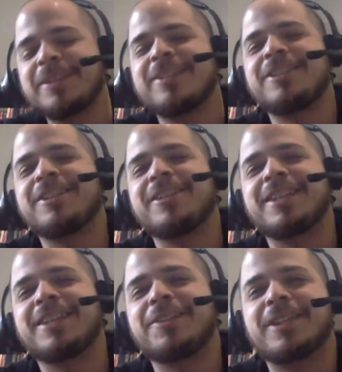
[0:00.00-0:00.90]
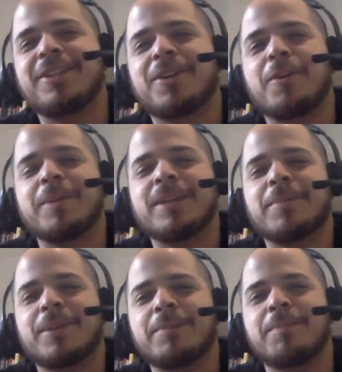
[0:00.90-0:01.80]
what was it, Geo, that you said you're hoping they
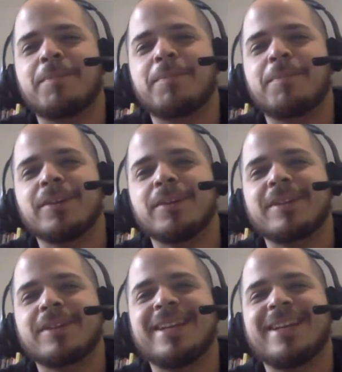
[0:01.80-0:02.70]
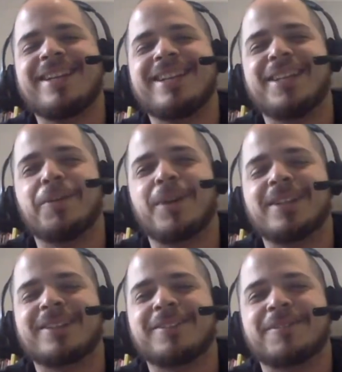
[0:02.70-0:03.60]
bring porgs and
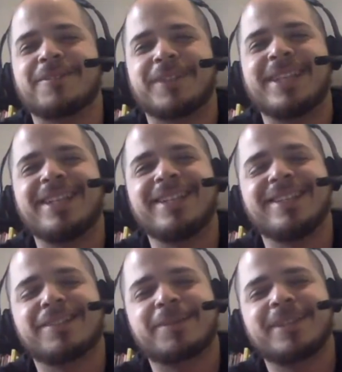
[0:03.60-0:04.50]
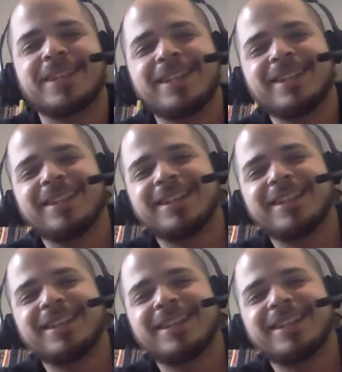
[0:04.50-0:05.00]
Ewoks to fight in this one?